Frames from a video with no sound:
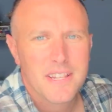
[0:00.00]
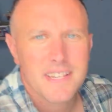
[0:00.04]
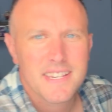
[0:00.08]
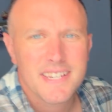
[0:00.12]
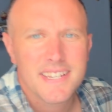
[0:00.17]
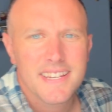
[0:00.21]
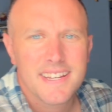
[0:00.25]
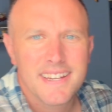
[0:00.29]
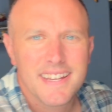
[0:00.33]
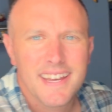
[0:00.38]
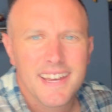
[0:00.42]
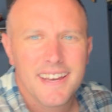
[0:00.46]

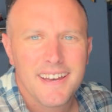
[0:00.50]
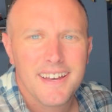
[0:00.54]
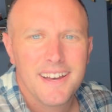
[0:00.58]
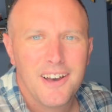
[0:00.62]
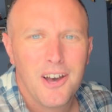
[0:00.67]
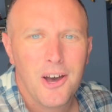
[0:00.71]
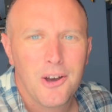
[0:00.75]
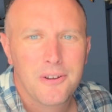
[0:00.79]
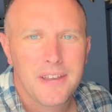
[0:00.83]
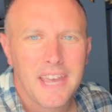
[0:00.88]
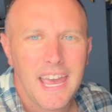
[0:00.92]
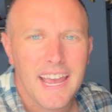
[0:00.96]
see it yet.
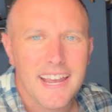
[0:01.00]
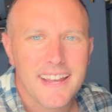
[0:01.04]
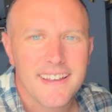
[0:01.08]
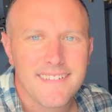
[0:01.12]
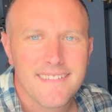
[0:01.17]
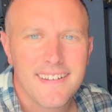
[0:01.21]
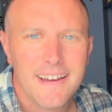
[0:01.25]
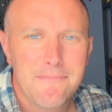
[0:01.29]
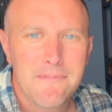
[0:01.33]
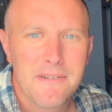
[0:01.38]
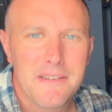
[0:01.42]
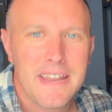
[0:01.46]
Okay,
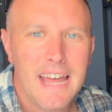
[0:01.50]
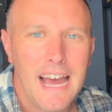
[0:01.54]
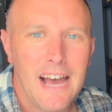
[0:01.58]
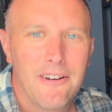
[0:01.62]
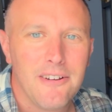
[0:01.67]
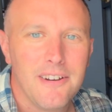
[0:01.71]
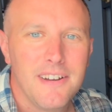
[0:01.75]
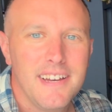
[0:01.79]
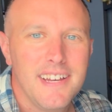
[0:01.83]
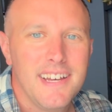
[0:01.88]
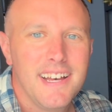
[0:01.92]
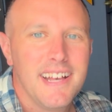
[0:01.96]
how about now?
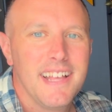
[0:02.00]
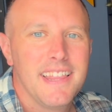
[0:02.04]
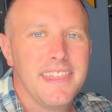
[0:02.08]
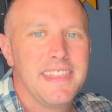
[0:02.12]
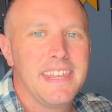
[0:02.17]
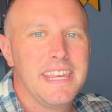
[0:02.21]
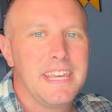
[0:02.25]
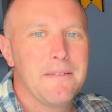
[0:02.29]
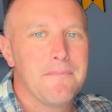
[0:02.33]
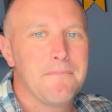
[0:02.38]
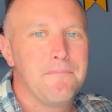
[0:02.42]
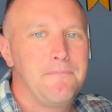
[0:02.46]

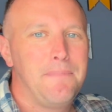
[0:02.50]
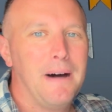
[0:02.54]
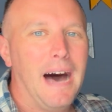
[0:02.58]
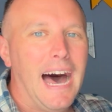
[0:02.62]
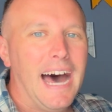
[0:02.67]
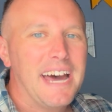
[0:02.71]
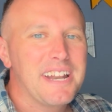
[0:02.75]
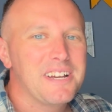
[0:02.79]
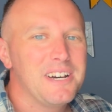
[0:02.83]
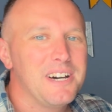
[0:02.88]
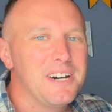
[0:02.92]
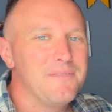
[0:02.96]
The
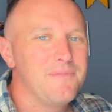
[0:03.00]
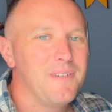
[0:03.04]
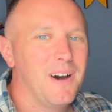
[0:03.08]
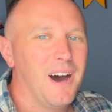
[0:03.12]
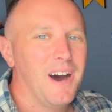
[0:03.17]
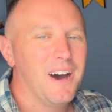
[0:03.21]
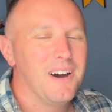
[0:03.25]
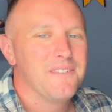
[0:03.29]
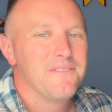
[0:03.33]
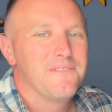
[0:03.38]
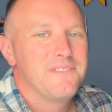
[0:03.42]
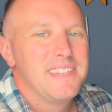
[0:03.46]
bottom
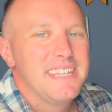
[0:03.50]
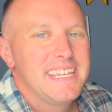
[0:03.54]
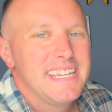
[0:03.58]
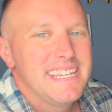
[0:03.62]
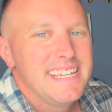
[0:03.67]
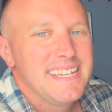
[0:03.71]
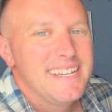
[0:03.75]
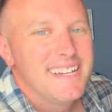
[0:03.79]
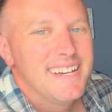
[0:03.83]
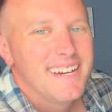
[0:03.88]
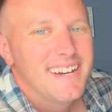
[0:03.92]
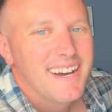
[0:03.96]
of
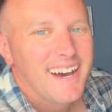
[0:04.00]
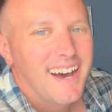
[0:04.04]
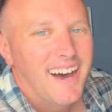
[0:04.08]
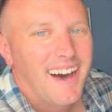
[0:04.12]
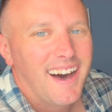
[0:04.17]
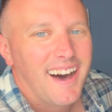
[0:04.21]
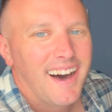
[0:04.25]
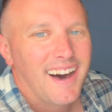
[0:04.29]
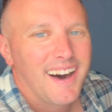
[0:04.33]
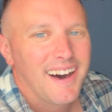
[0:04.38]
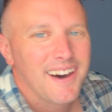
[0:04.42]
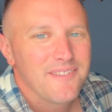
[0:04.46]
the
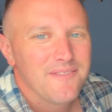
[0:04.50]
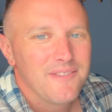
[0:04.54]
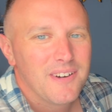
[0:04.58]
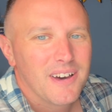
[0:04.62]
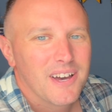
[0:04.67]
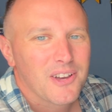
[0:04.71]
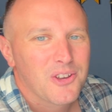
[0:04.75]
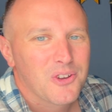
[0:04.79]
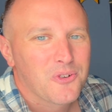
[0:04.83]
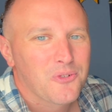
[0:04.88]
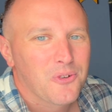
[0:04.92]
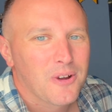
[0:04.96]

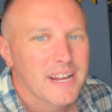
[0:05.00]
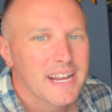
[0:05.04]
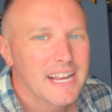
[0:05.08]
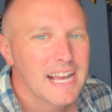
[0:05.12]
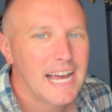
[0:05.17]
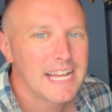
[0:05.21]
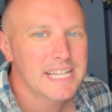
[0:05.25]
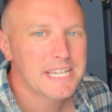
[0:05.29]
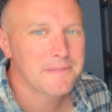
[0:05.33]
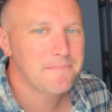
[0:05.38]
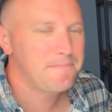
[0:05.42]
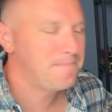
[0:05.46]
Gringotts